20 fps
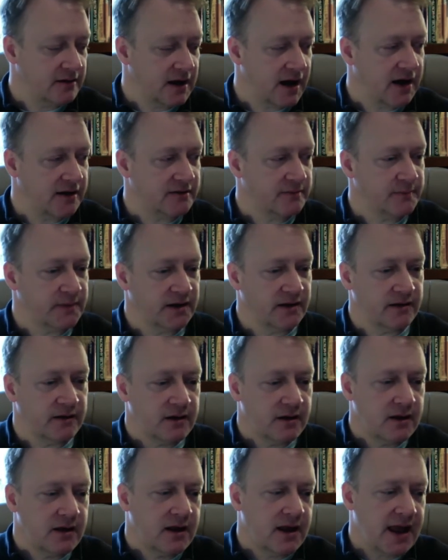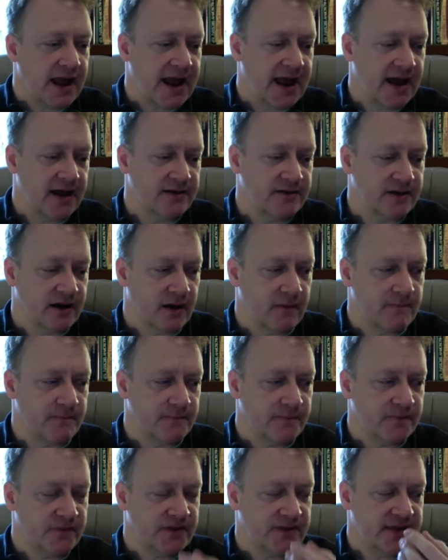Atman, and
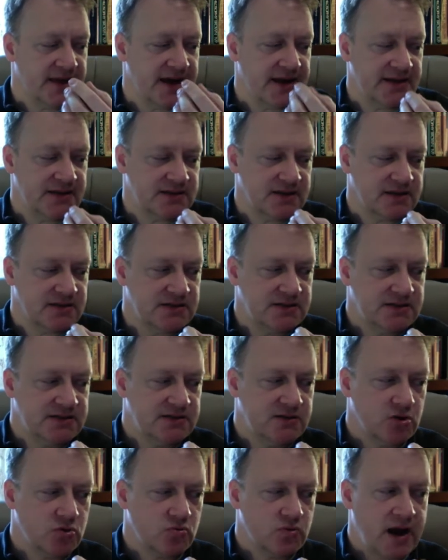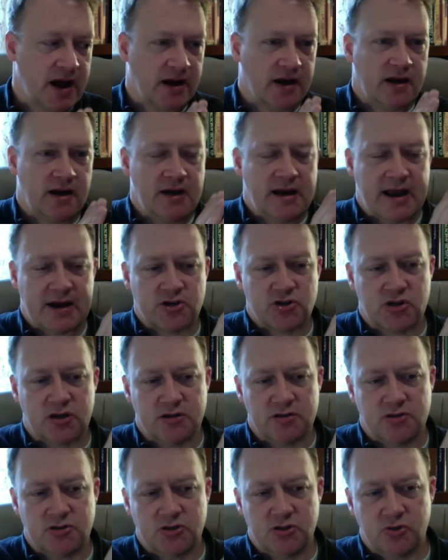that is a direct
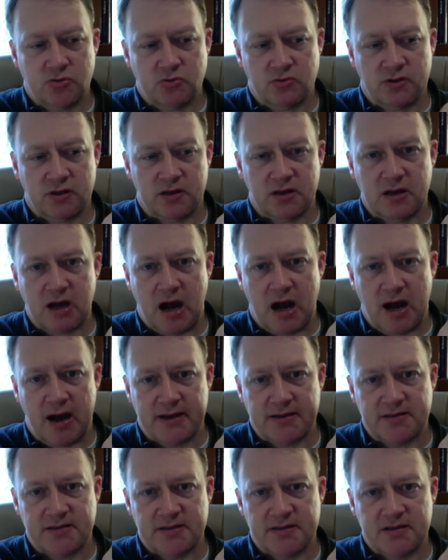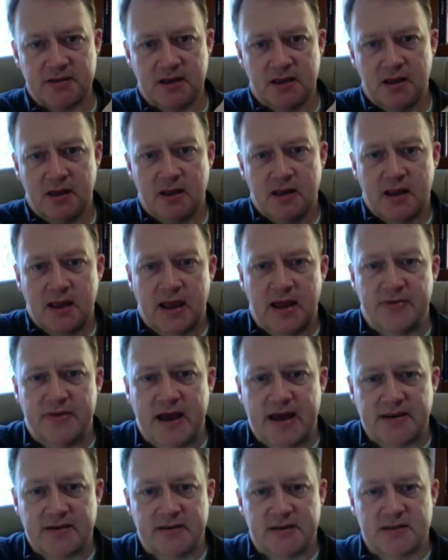connection to the gods, and
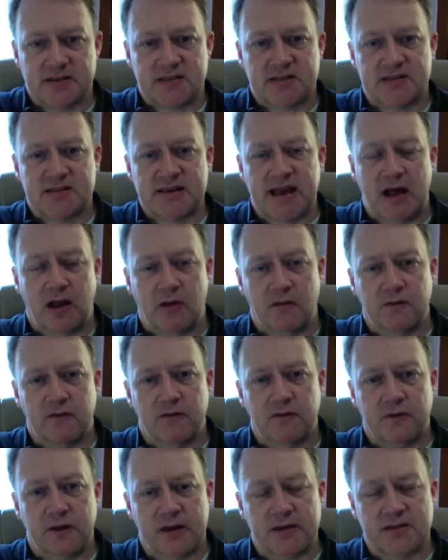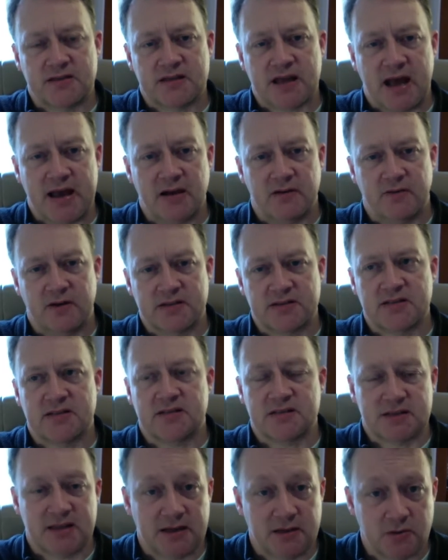that the self inside of us, this
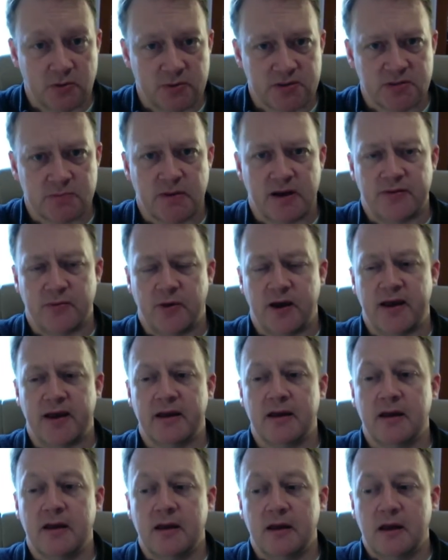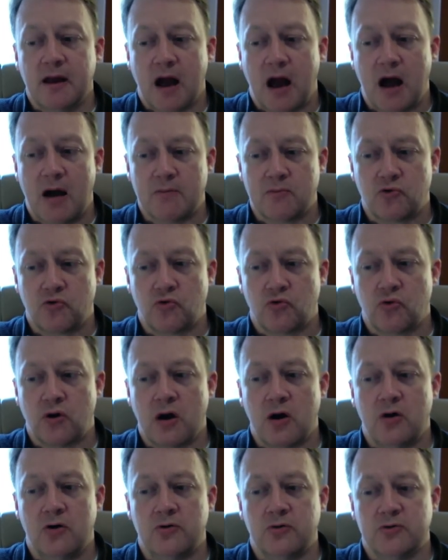is Hinduism, by the way,
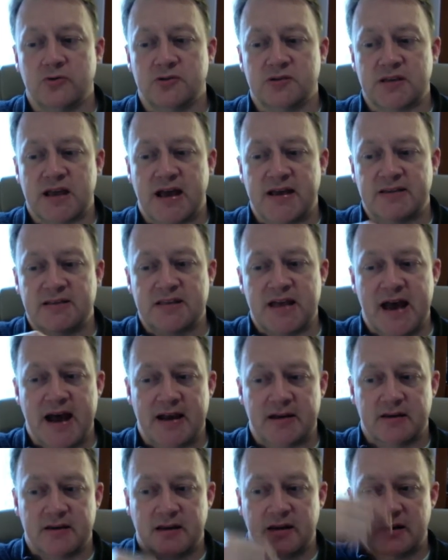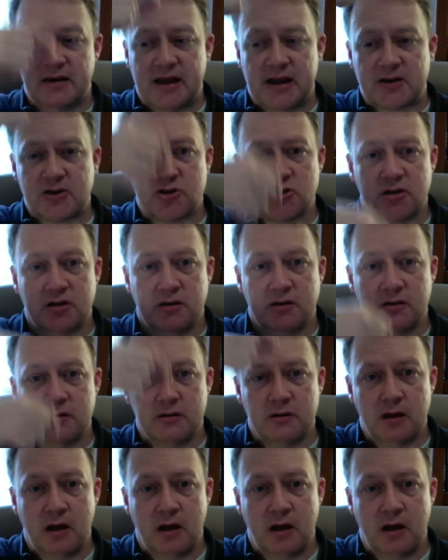grows as that connection